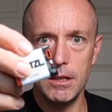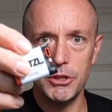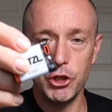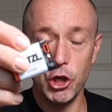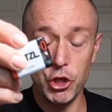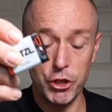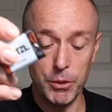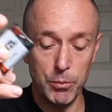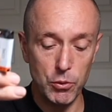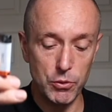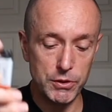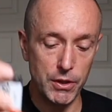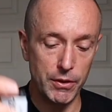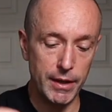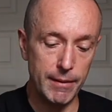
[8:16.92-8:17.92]
charging
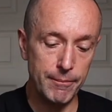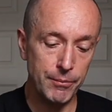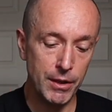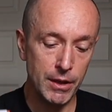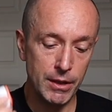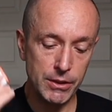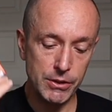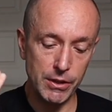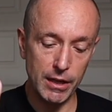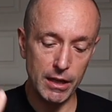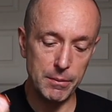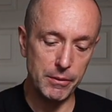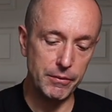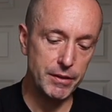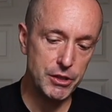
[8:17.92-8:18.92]
port on it, so that
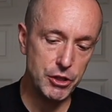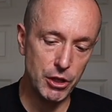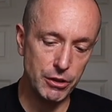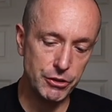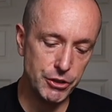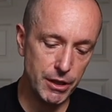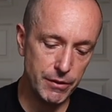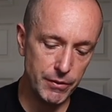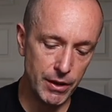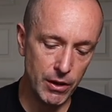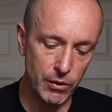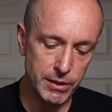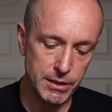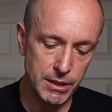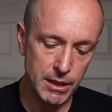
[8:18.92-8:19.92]
can be recharged
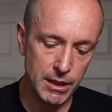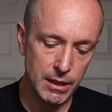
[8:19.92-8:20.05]
overnight.